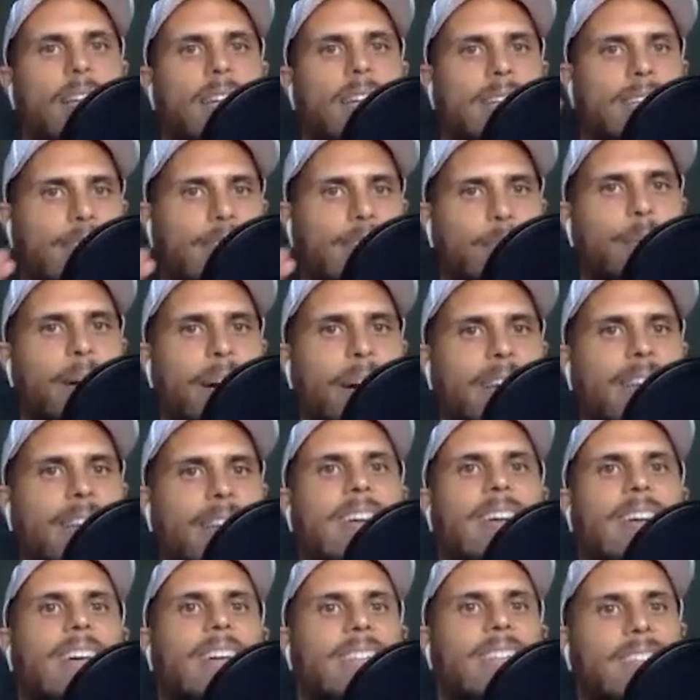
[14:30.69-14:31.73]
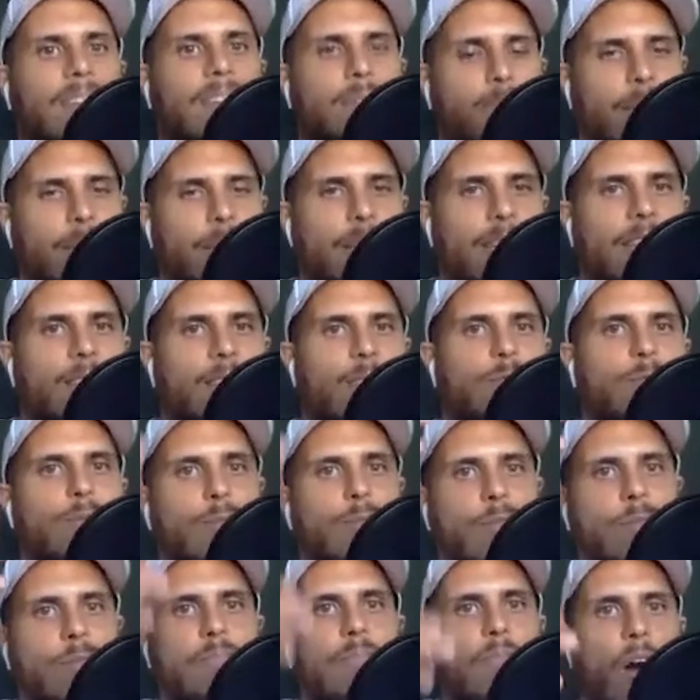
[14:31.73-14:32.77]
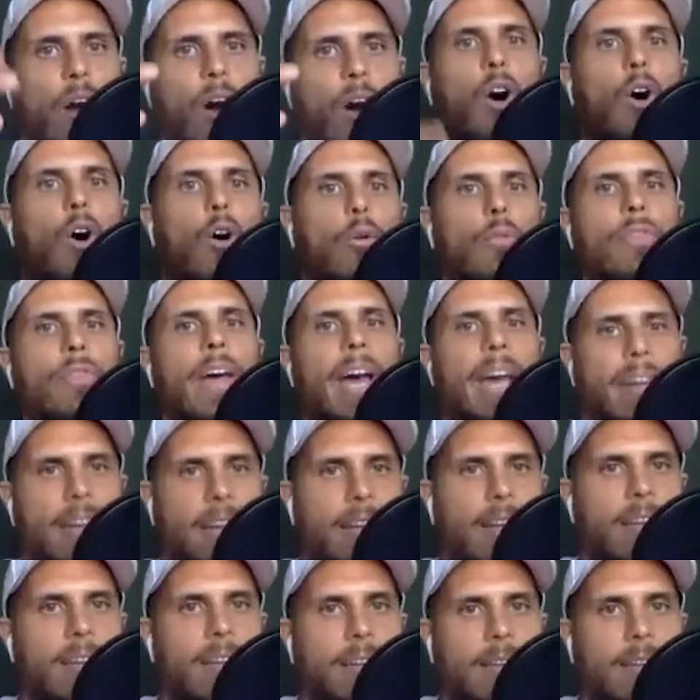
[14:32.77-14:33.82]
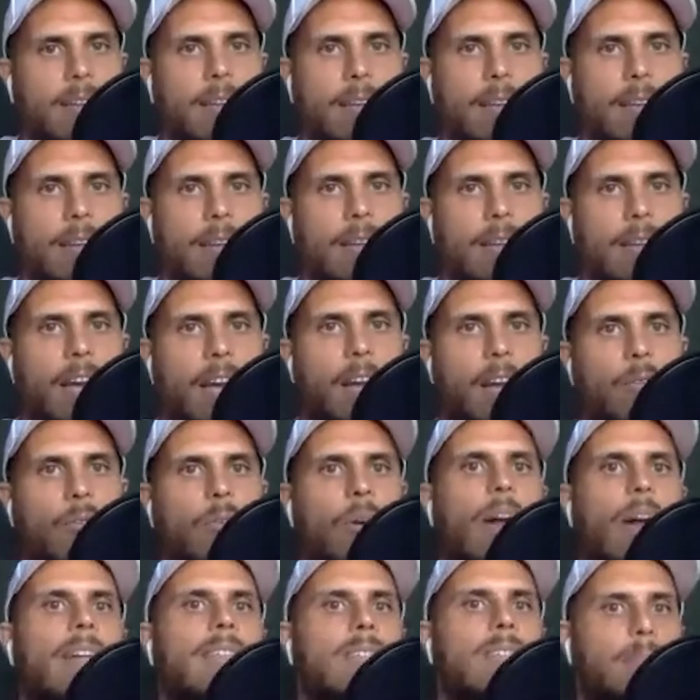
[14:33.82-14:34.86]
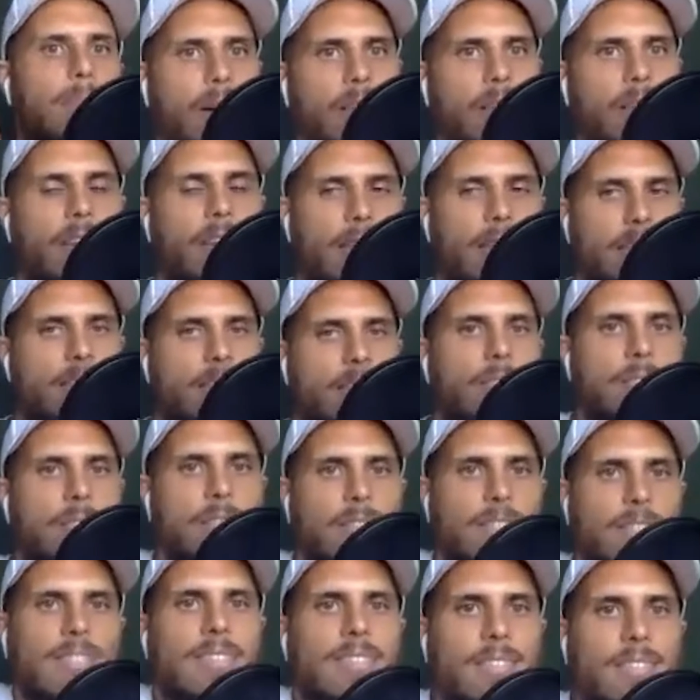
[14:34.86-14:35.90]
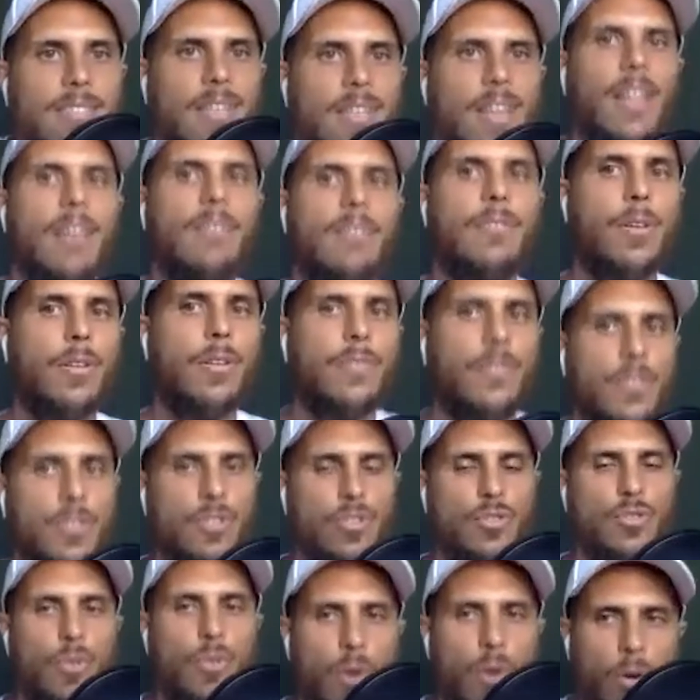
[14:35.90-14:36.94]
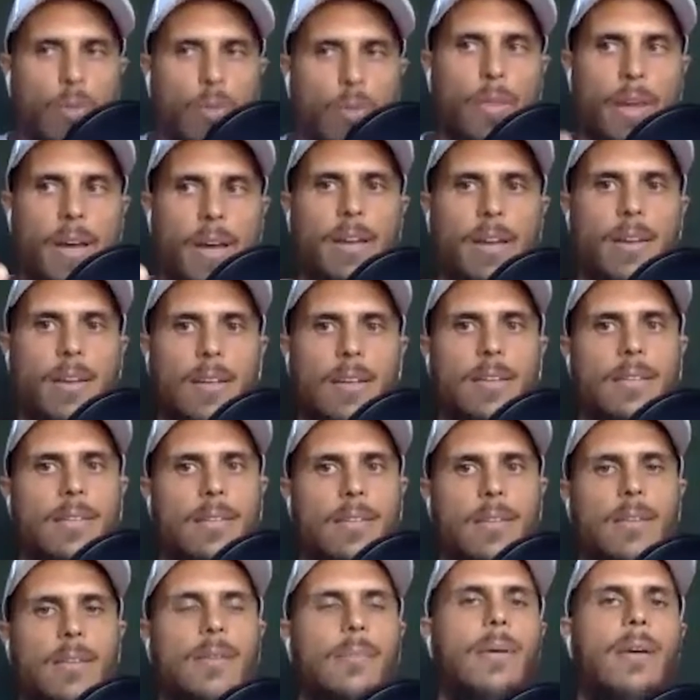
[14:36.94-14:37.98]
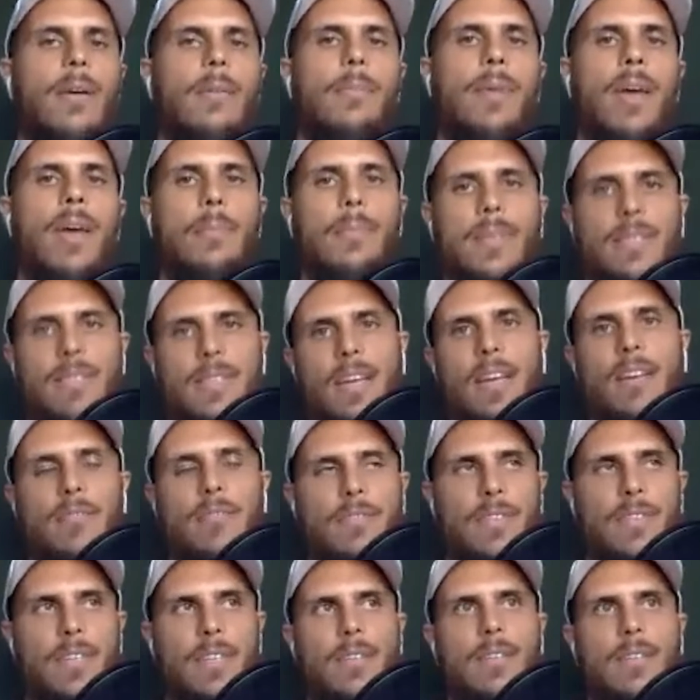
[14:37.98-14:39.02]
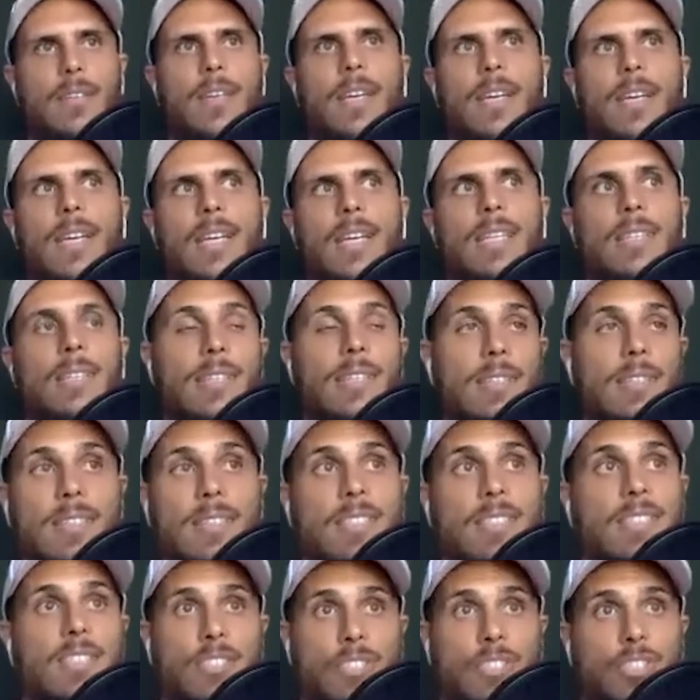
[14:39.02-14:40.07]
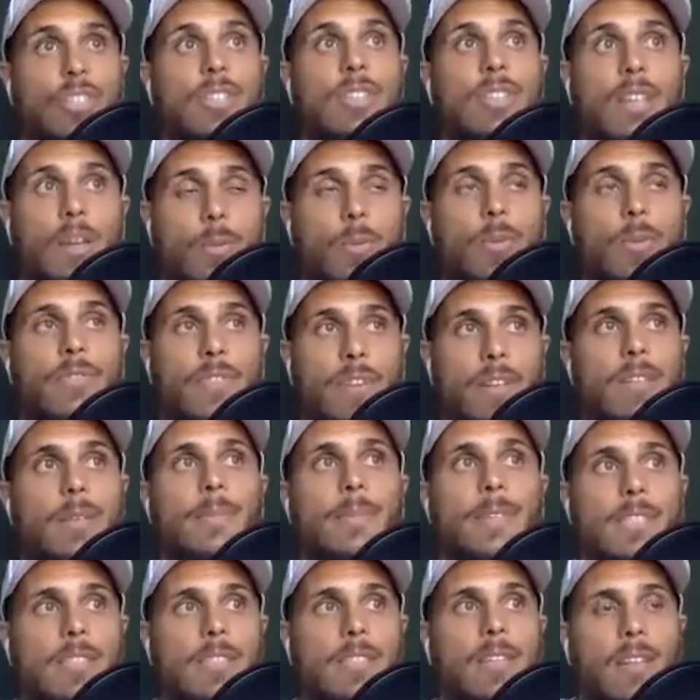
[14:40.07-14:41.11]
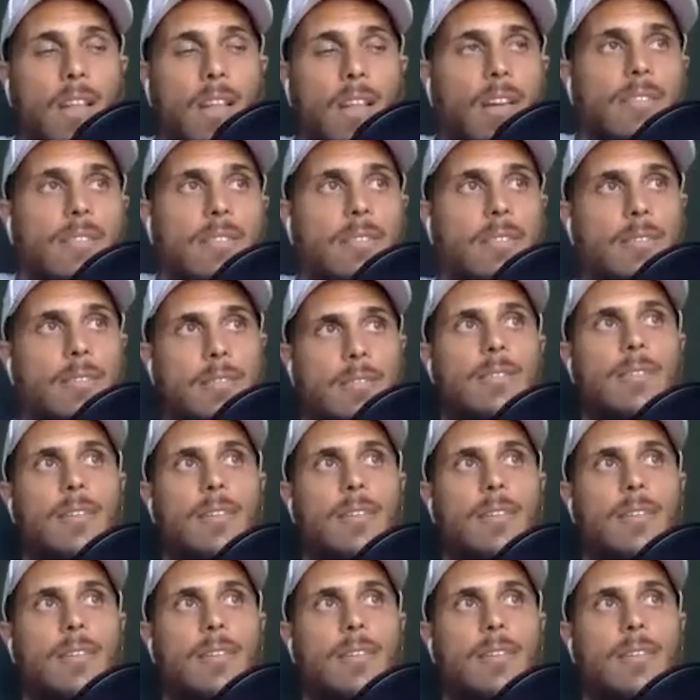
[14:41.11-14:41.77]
It's about the ability to hold that in and rise above that. So it's a level of control that, you know, a man must have. And this is shit that we fundamentally lost.